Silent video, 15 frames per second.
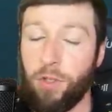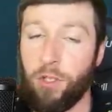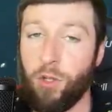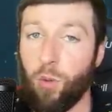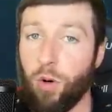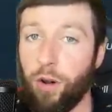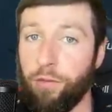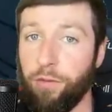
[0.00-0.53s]

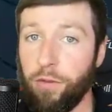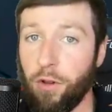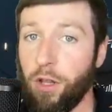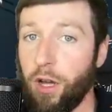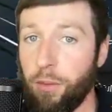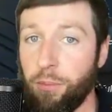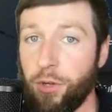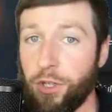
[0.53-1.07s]
You want to
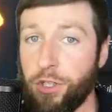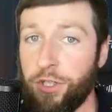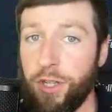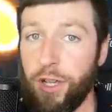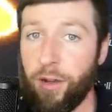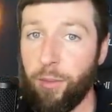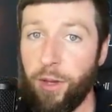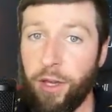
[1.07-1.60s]
full-on push the
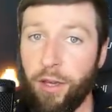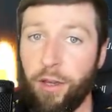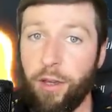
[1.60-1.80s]
enemy.